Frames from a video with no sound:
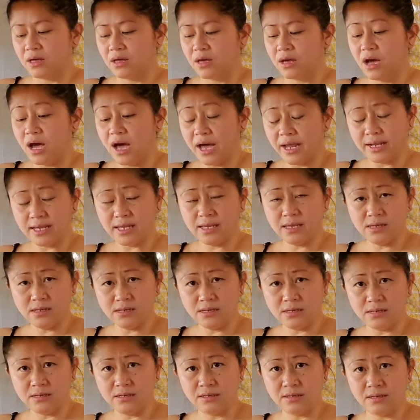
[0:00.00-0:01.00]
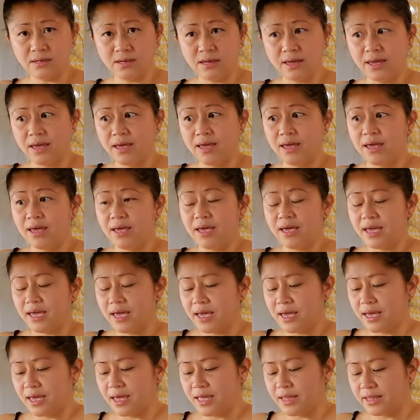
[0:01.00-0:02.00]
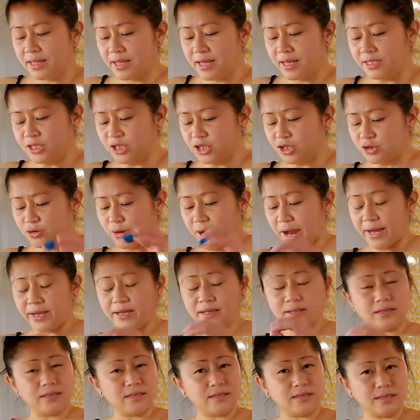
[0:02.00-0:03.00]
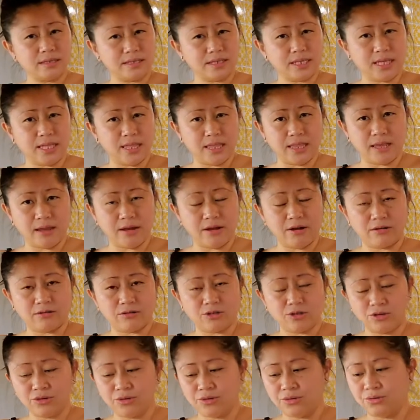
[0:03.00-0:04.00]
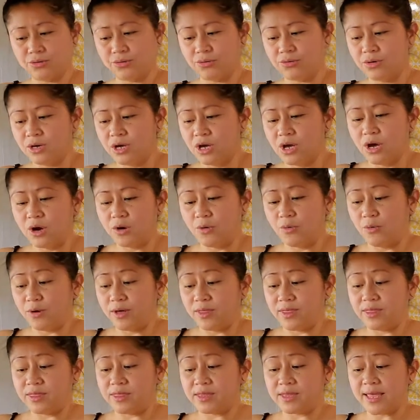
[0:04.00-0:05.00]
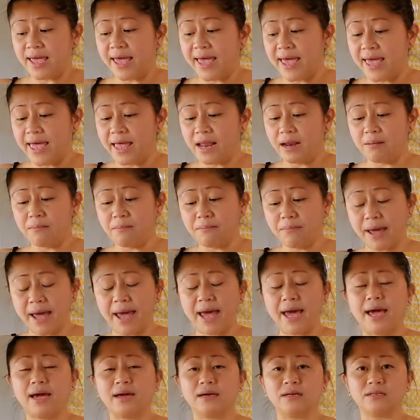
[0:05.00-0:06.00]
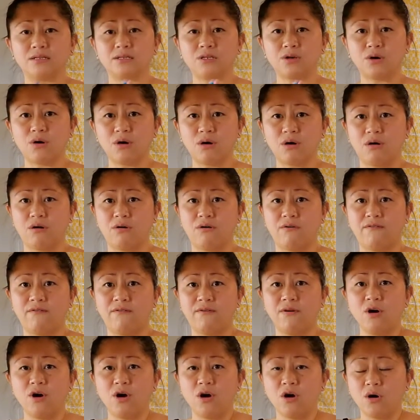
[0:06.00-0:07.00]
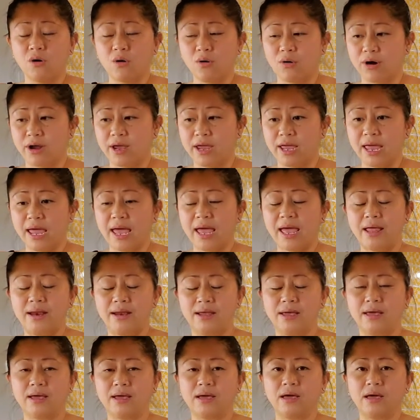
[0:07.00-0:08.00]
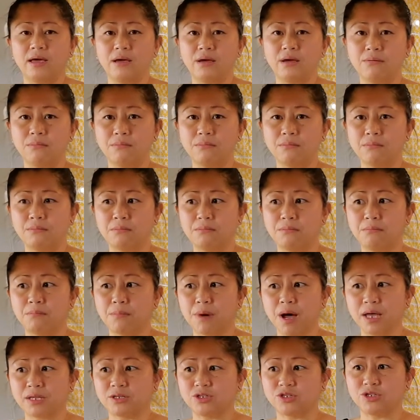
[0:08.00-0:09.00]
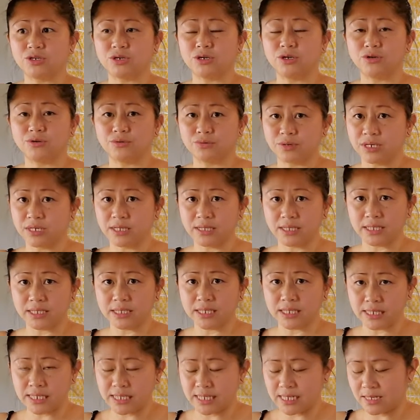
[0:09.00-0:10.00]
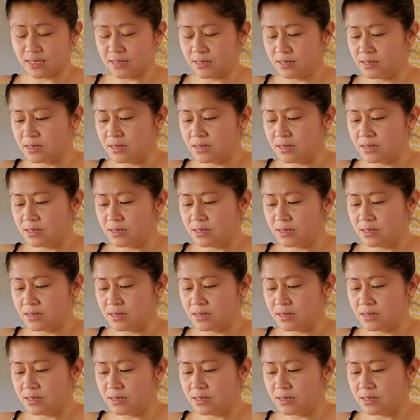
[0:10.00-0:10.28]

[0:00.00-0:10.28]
honey, and astragalus is in there too, with 10 bags of organic matcha green tea.